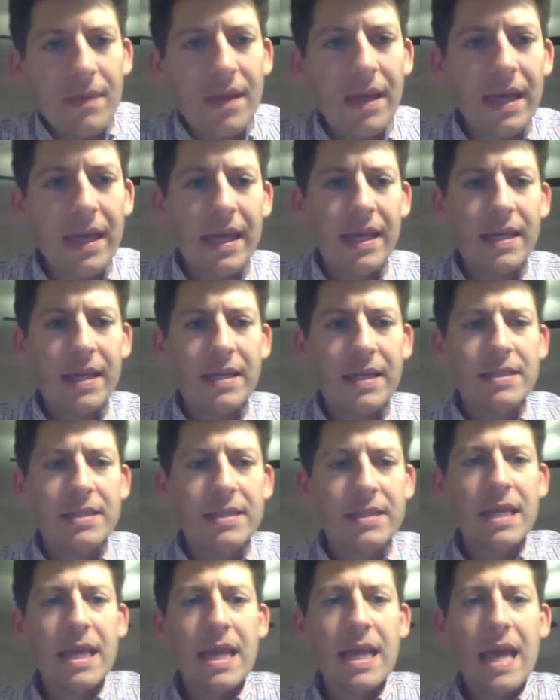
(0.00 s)
is
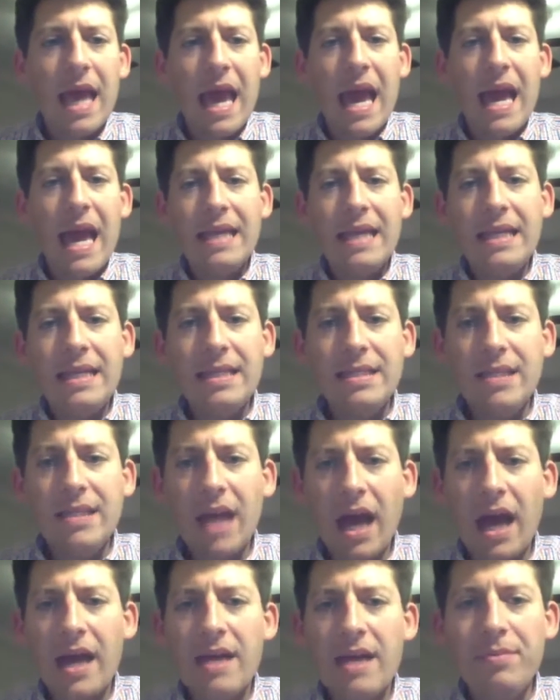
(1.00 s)
any
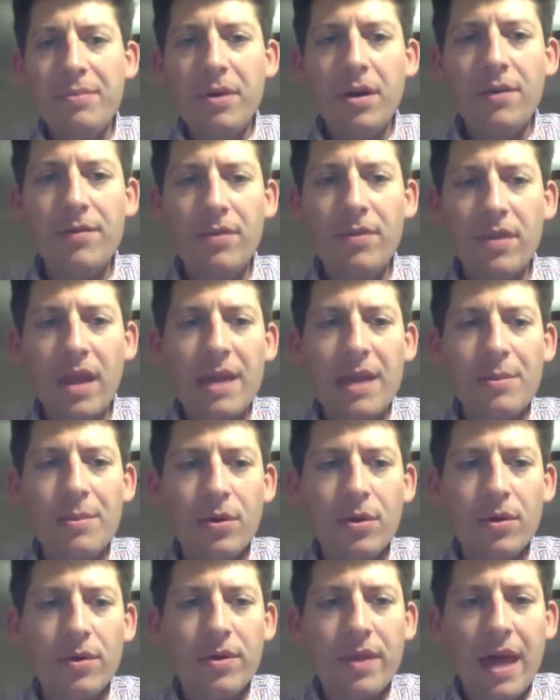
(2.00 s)
type of
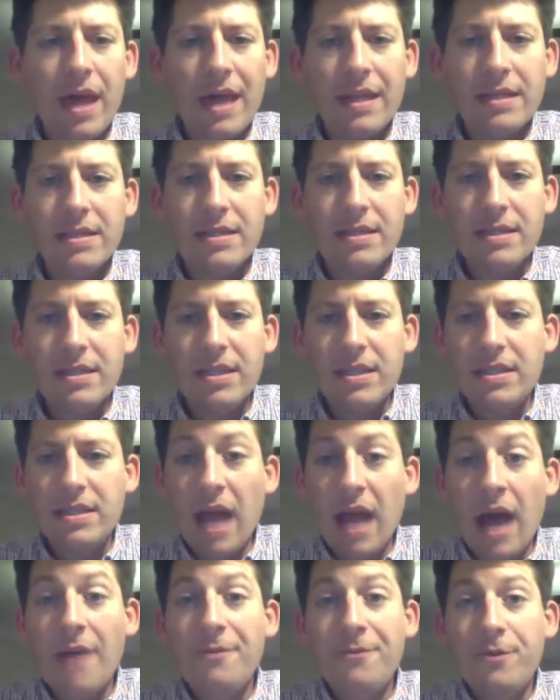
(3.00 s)
labor that is just
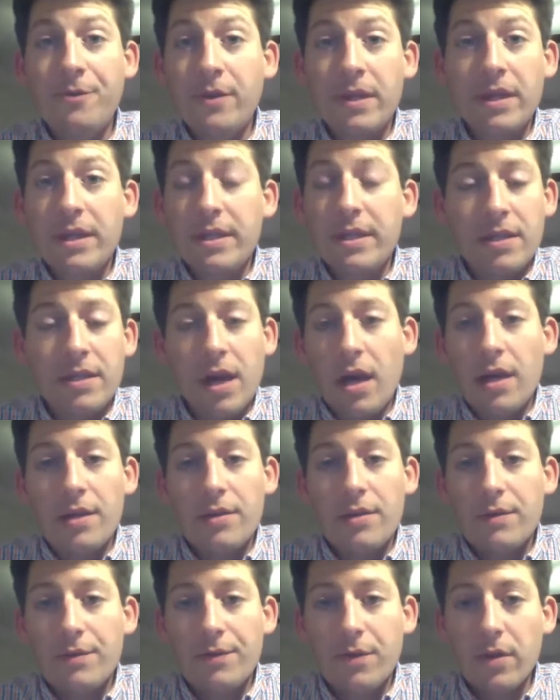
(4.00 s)
not freely done
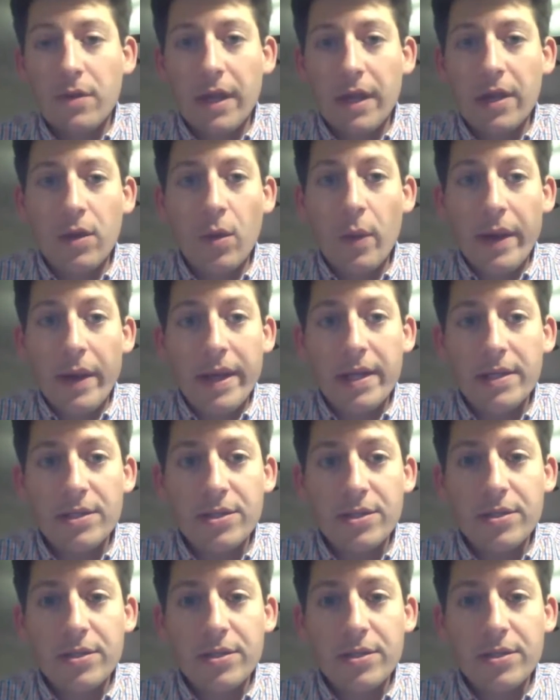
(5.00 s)
for like a wage.